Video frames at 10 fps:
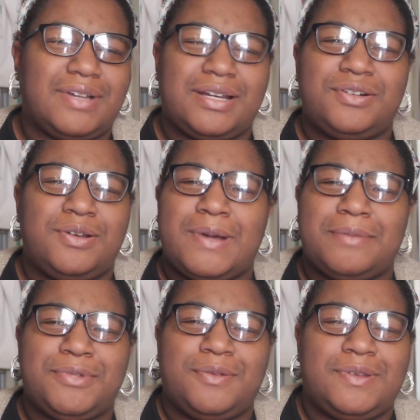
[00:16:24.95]
I don't know why
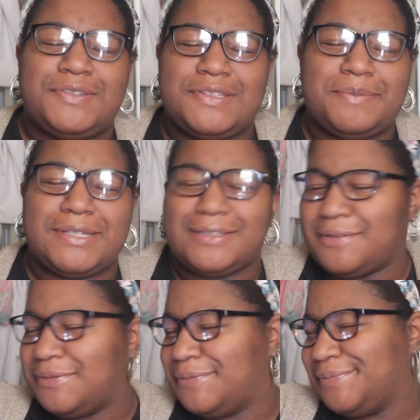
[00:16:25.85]
I'm doing this to
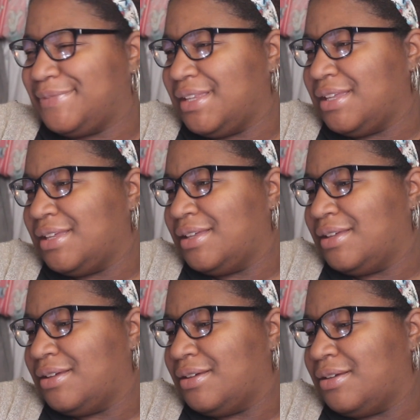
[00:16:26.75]
myself.
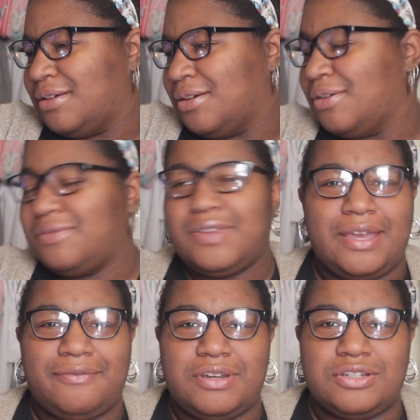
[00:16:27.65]
Hopefully
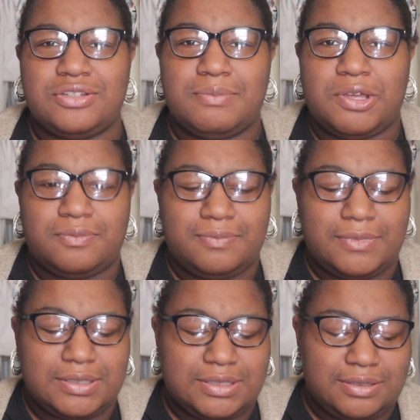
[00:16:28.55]
I finish them all.
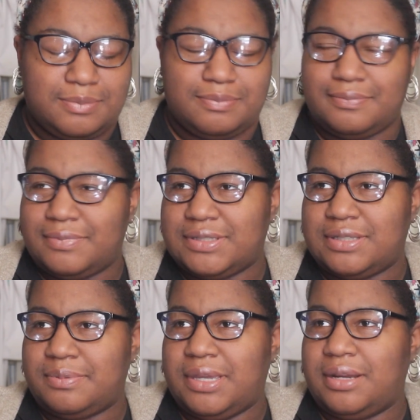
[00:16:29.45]
That's
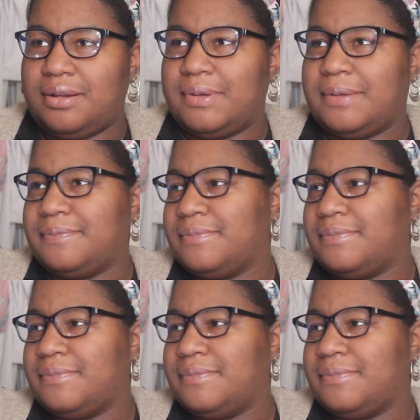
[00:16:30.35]
the plan anyway.